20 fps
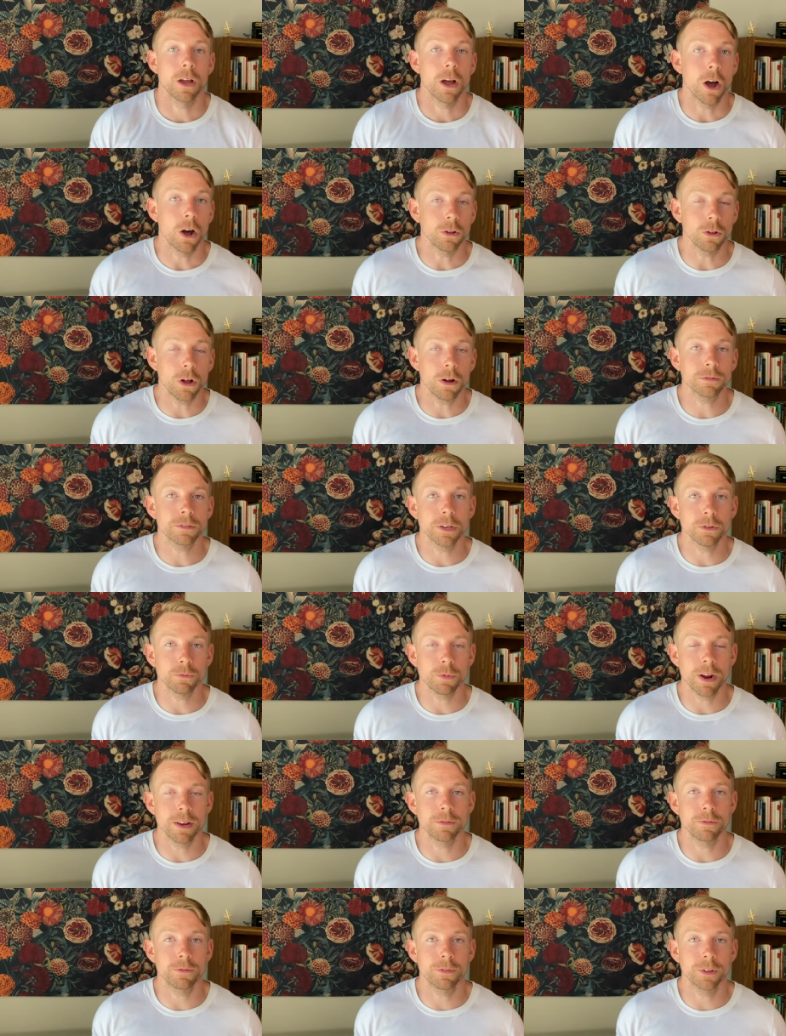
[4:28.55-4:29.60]
I'll often
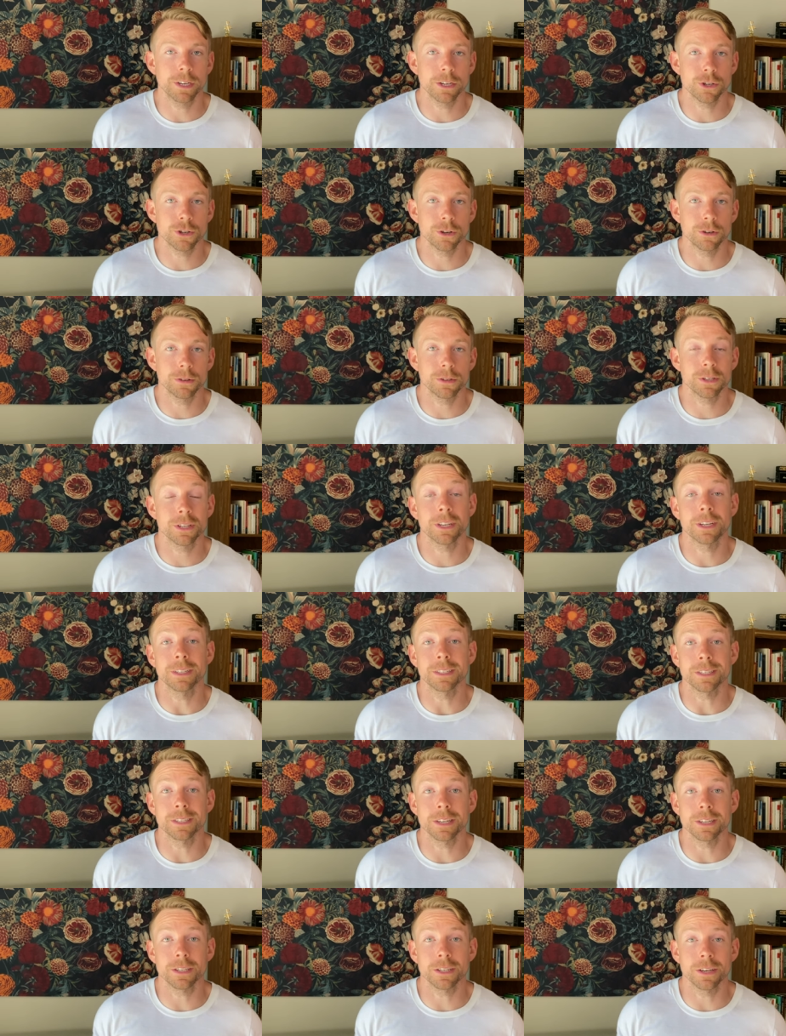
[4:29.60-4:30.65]
write finishers
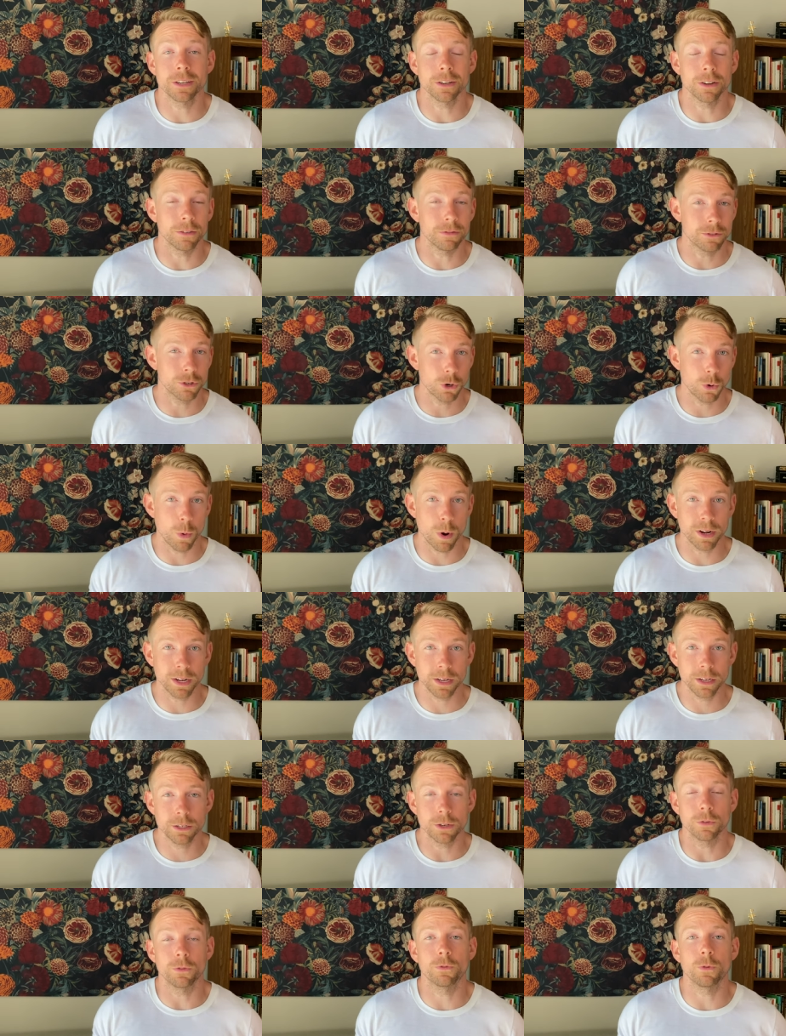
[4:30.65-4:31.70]
consisting of 20
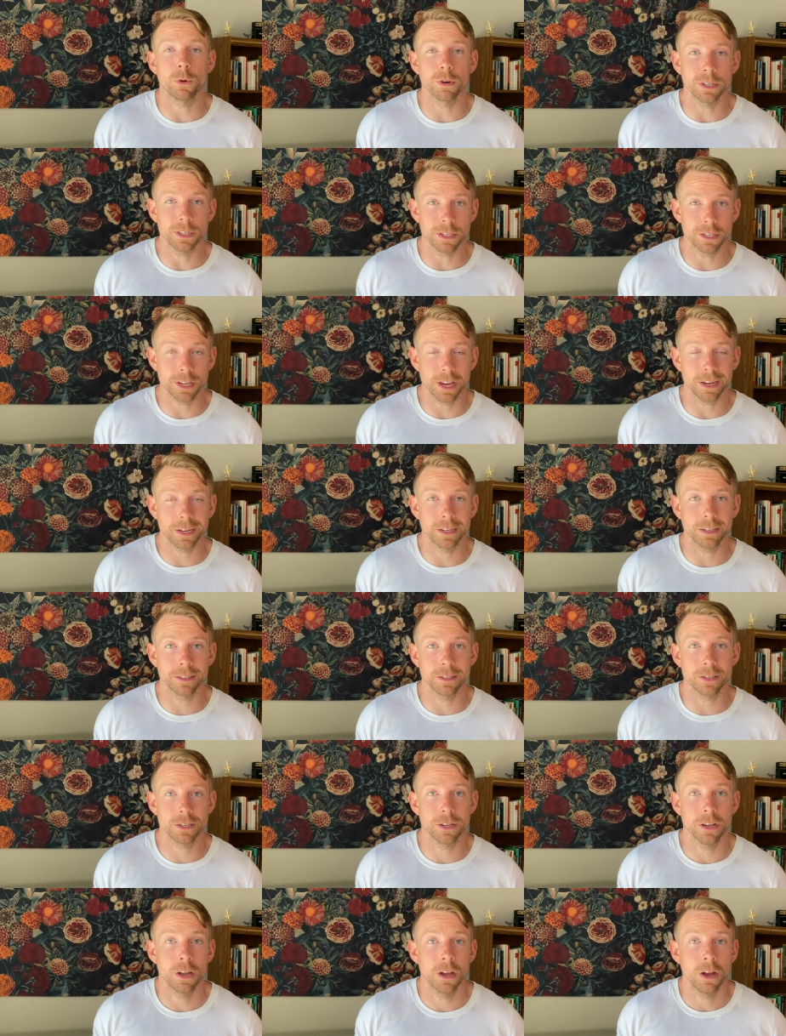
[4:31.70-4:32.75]
to 40
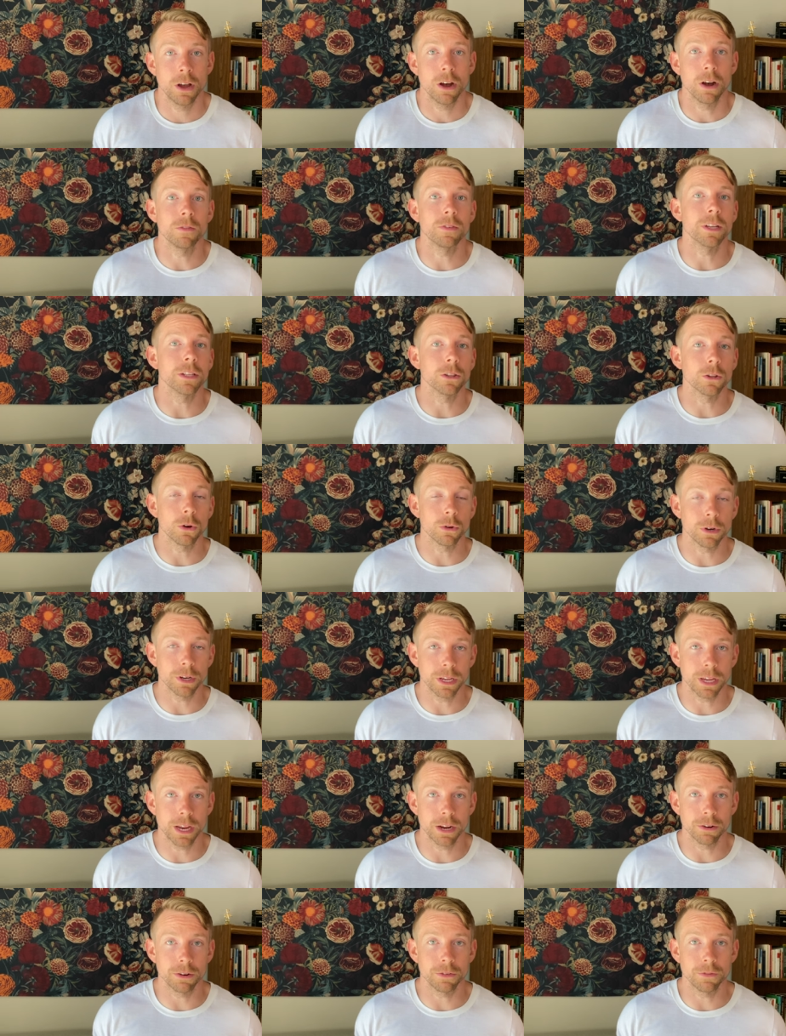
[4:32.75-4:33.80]
seconds of a loaded
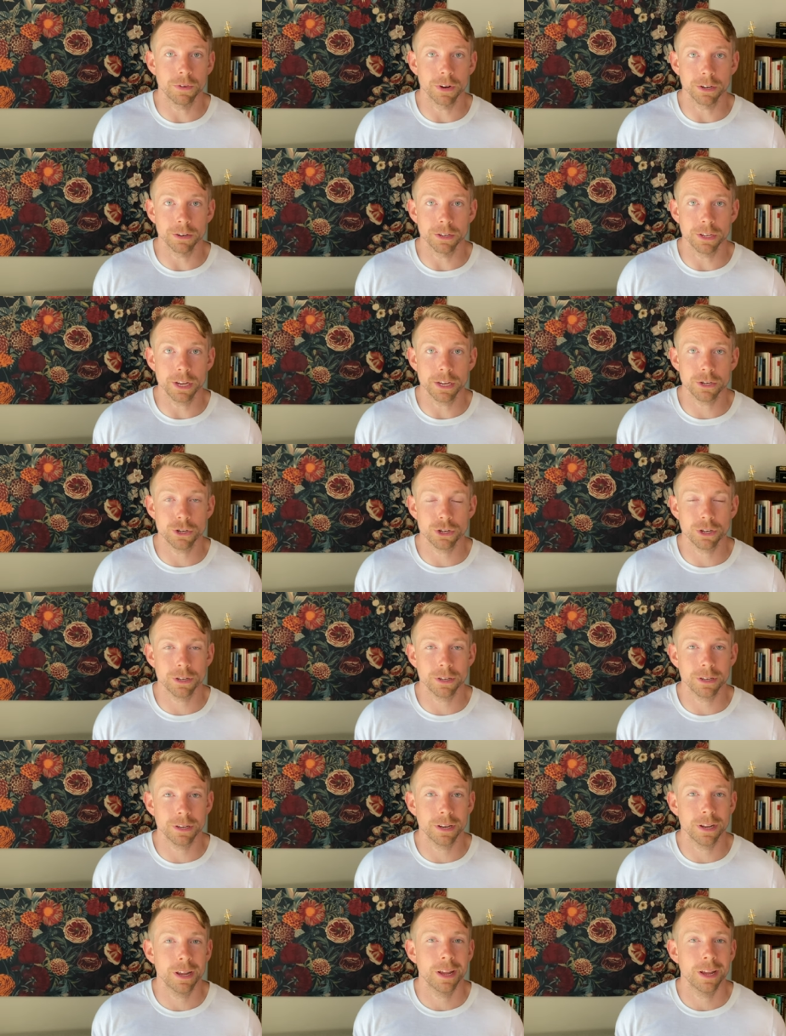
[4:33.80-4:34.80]
carry variation